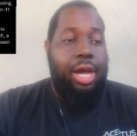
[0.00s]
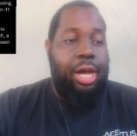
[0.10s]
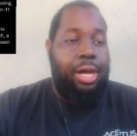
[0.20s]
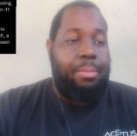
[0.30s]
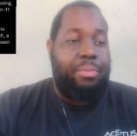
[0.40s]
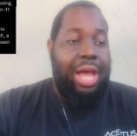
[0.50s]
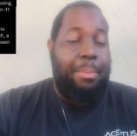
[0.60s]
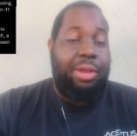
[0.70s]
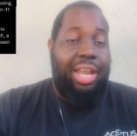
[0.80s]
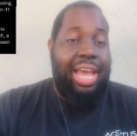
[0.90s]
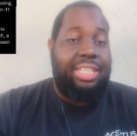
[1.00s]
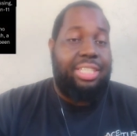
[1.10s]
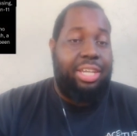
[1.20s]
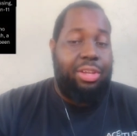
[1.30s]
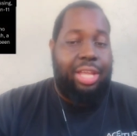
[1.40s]
I'm glad
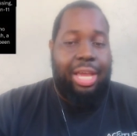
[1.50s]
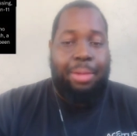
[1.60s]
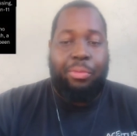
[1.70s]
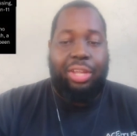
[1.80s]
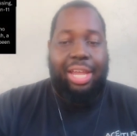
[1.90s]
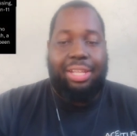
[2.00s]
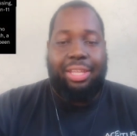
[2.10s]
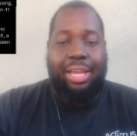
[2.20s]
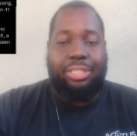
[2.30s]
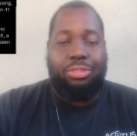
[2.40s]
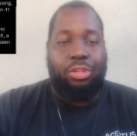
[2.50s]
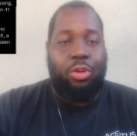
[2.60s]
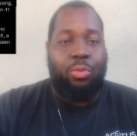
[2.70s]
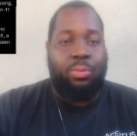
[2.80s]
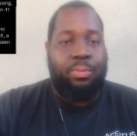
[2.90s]
to hear that. I'm glad that, you
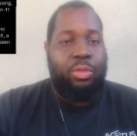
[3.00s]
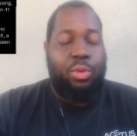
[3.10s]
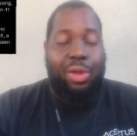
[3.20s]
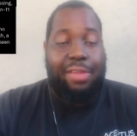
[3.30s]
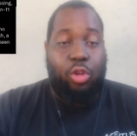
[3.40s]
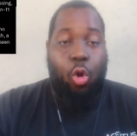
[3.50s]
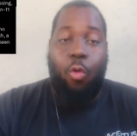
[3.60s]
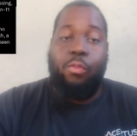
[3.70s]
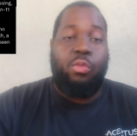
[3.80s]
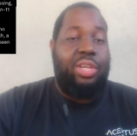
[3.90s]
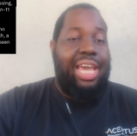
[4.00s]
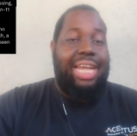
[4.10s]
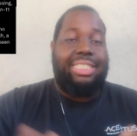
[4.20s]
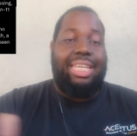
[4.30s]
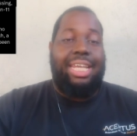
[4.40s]
know, we don't have to
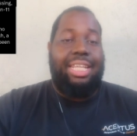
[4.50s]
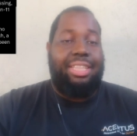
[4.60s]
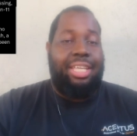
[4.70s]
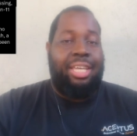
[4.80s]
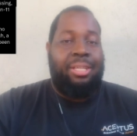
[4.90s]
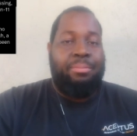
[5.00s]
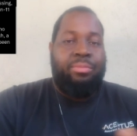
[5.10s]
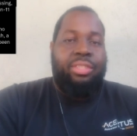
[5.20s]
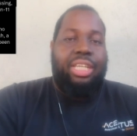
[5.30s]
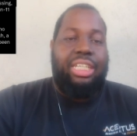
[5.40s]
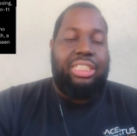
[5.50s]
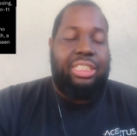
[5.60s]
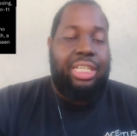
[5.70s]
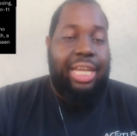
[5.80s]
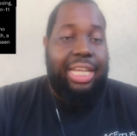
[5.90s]
overreact to anything. It's
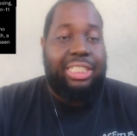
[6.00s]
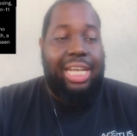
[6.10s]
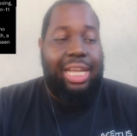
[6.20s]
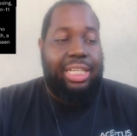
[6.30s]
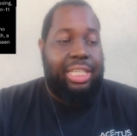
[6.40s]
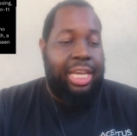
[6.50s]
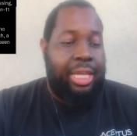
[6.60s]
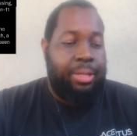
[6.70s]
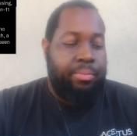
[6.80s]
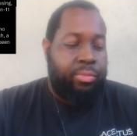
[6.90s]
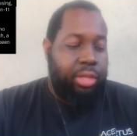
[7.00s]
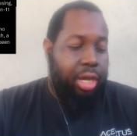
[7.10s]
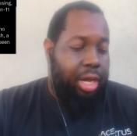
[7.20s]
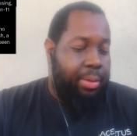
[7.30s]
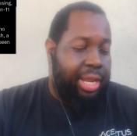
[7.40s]
just a nice, solid day.
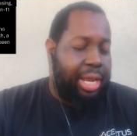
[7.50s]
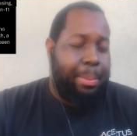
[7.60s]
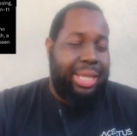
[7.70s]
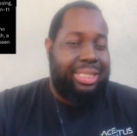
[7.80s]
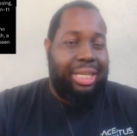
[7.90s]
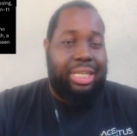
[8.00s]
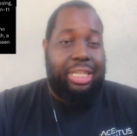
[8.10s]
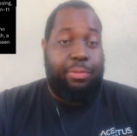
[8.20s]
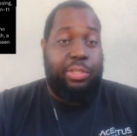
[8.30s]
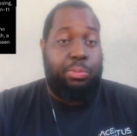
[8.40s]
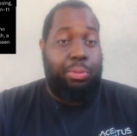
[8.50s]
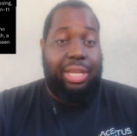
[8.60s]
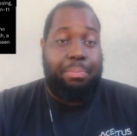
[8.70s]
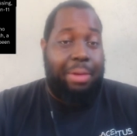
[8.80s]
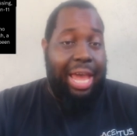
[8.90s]
They didn't make it sound like the defense
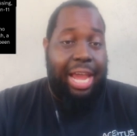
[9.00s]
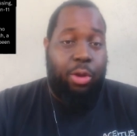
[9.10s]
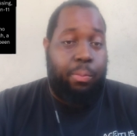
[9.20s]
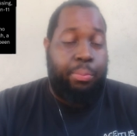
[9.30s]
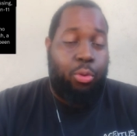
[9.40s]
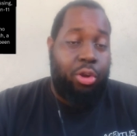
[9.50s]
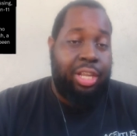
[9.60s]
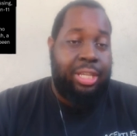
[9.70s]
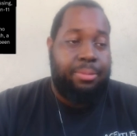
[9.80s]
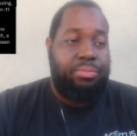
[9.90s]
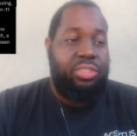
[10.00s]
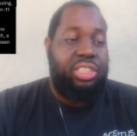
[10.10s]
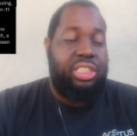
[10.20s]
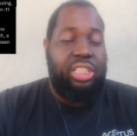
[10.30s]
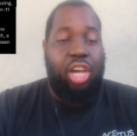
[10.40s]
played bad or poorly.
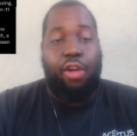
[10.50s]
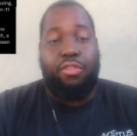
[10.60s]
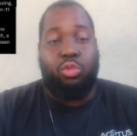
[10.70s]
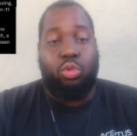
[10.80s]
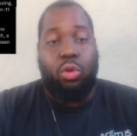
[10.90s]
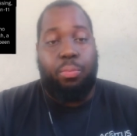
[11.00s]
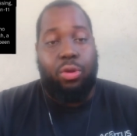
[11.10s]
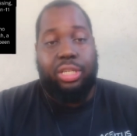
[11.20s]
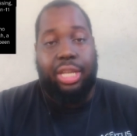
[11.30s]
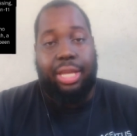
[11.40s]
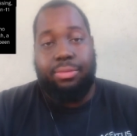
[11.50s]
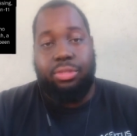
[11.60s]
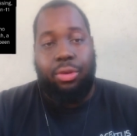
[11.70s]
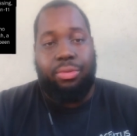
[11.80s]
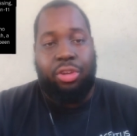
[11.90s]
Just the offense was on point today.
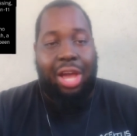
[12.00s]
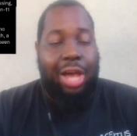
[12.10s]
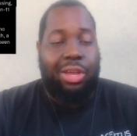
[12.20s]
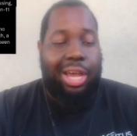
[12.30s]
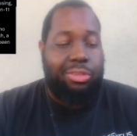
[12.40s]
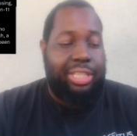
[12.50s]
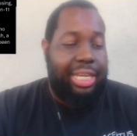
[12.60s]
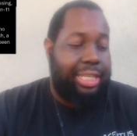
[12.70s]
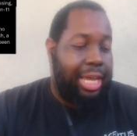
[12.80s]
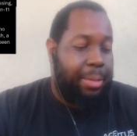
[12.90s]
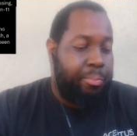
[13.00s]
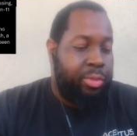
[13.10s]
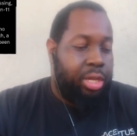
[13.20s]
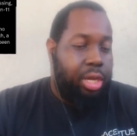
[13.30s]
So, you know, I'll take that.